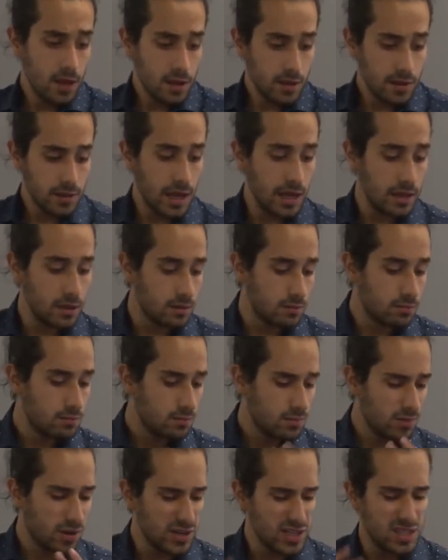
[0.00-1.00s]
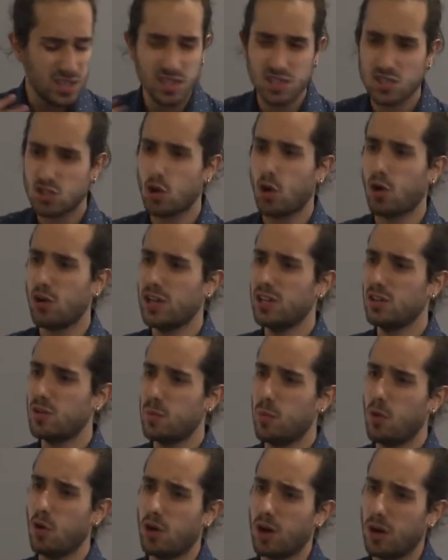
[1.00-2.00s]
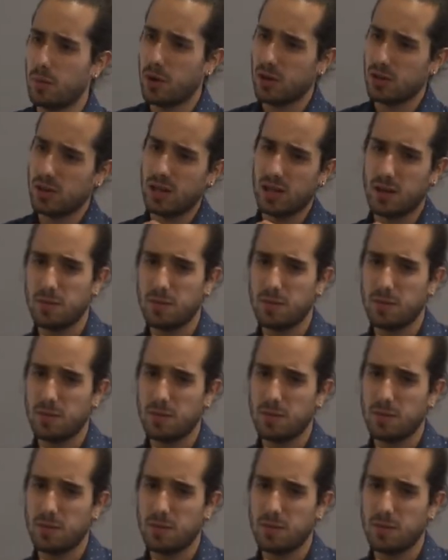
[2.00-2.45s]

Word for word: Then there is this story in the book about like a